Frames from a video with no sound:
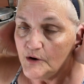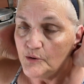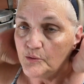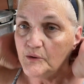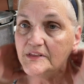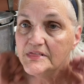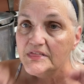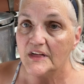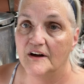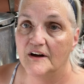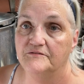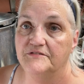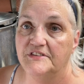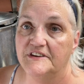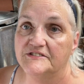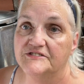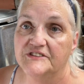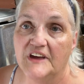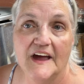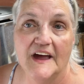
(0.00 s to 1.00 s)
We love
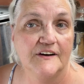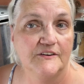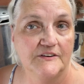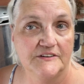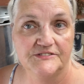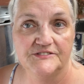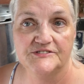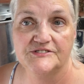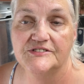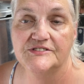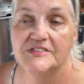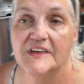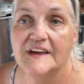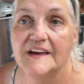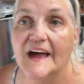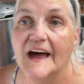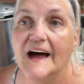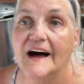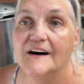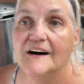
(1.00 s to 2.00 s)
these carrots. They
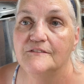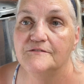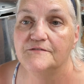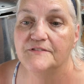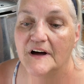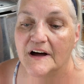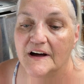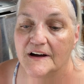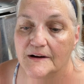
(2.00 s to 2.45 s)
have